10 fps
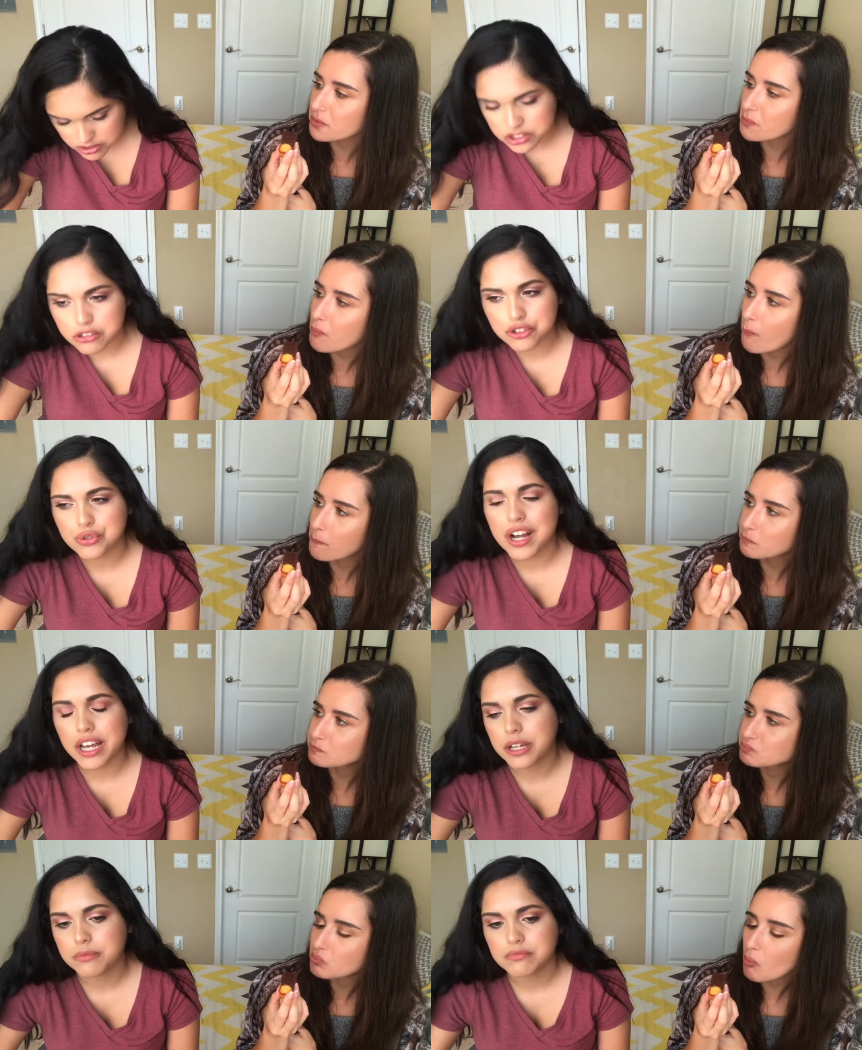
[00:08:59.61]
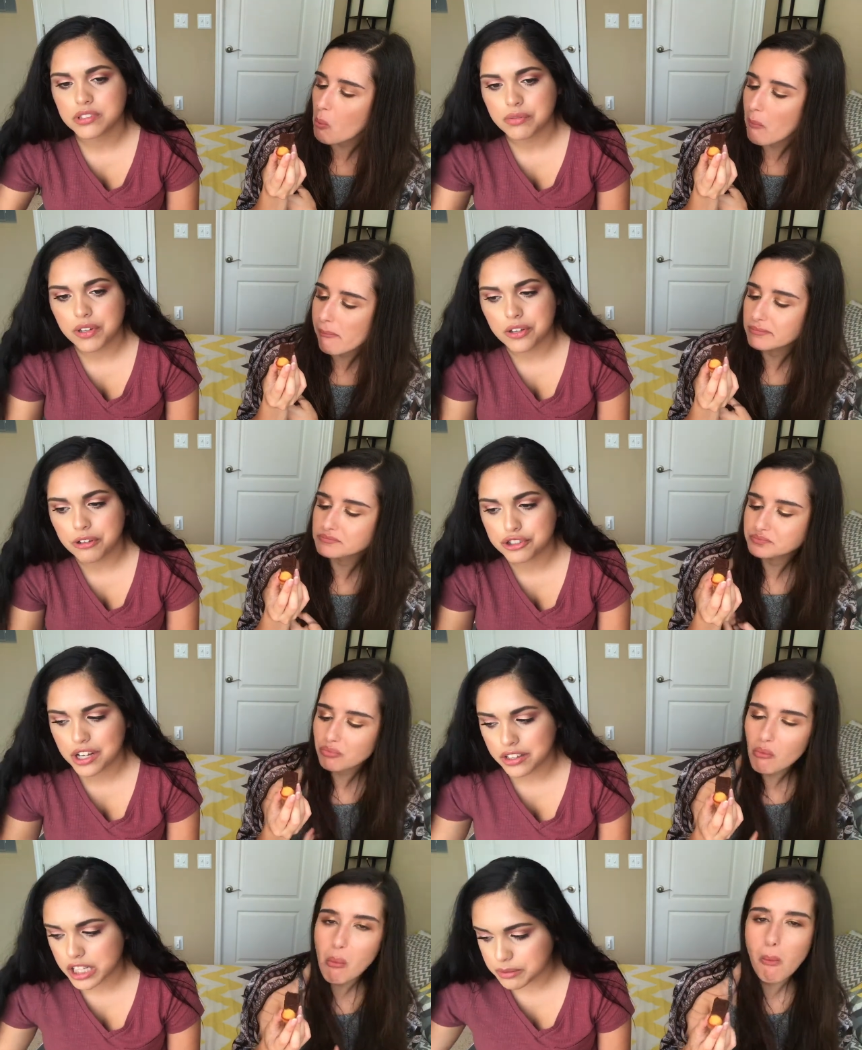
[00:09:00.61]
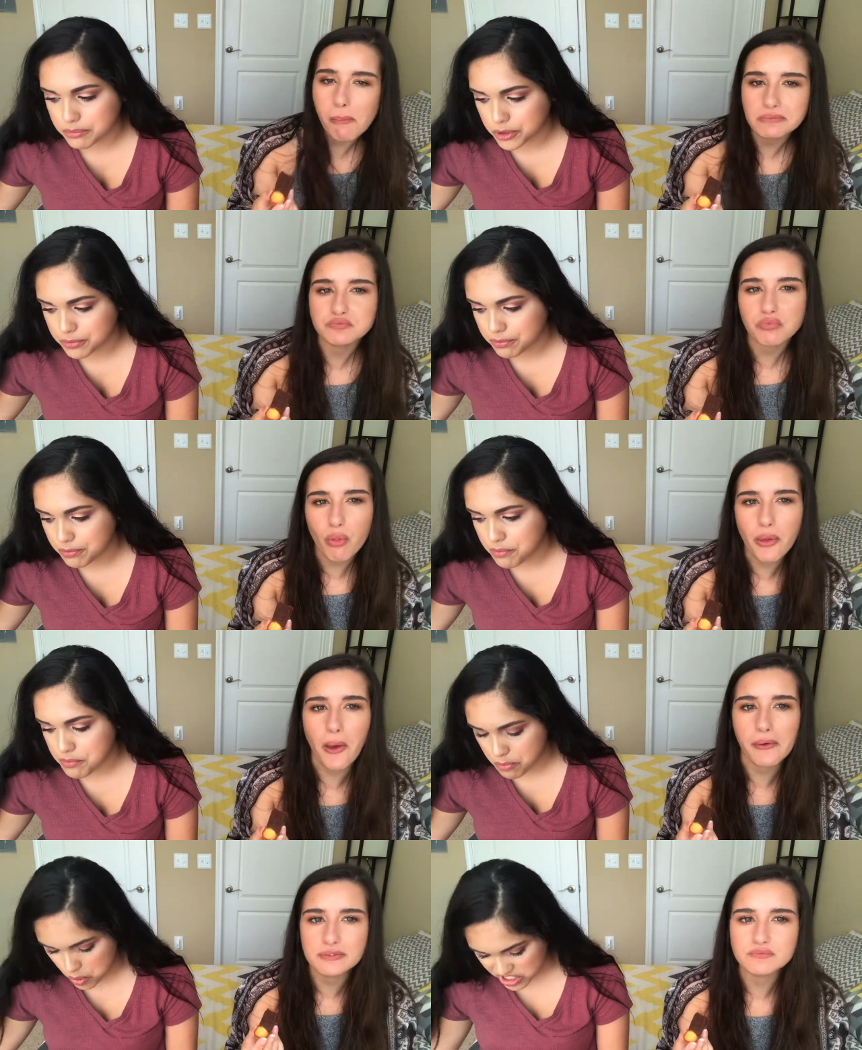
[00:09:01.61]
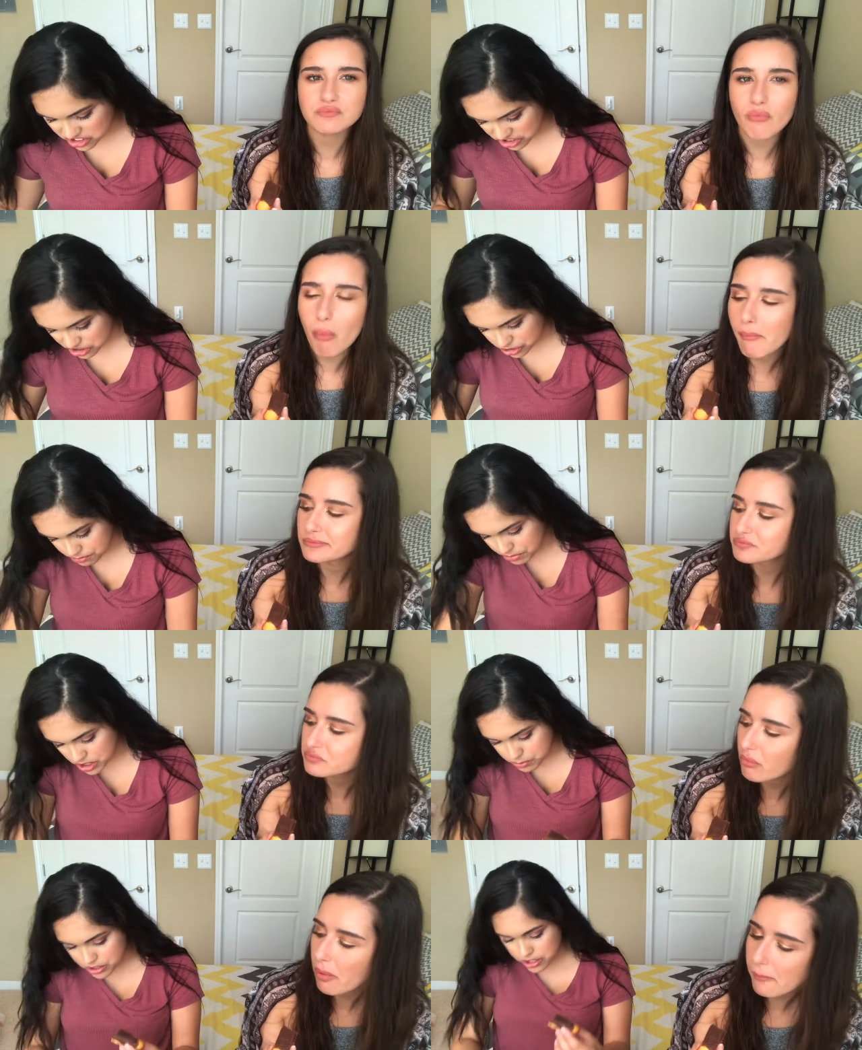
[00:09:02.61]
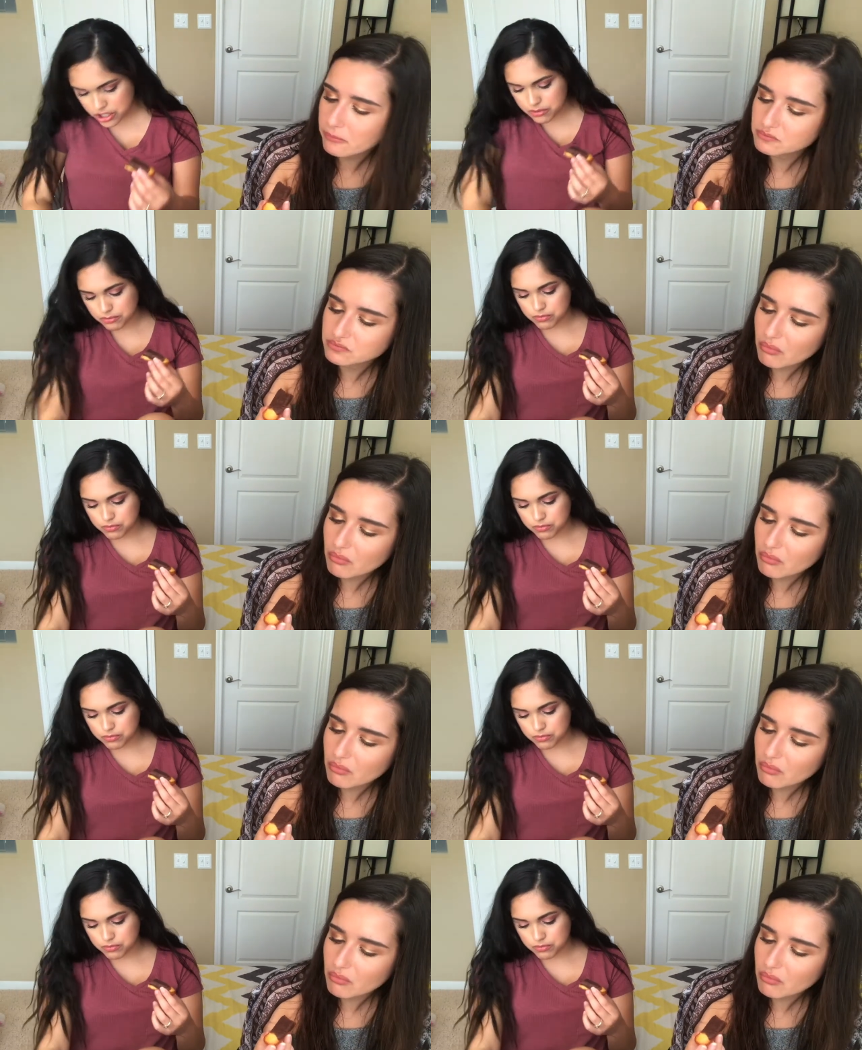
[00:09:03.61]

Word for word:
Speaker 1: It's a little dry. I wish it had like more yeah. moistness, but it's pretty good.